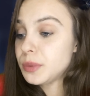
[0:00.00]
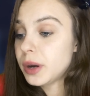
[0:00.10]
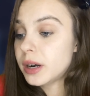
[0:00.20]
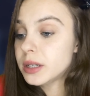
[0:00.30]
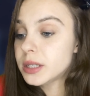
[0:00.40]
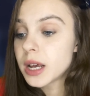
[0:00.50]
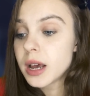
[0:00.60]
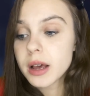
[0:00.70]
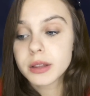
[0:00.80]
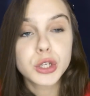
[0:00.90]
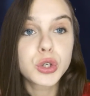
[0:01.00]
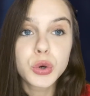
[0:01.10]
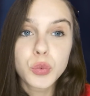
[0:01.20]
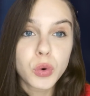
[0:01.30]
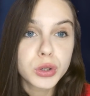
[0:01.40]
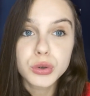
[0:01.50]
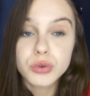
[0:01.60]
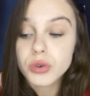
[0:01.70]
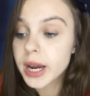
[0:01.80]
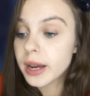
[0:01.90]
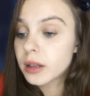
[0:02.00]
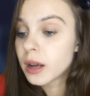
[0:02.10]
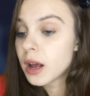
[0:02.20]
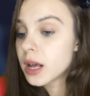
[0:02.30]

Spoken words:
pairs that you want to trade.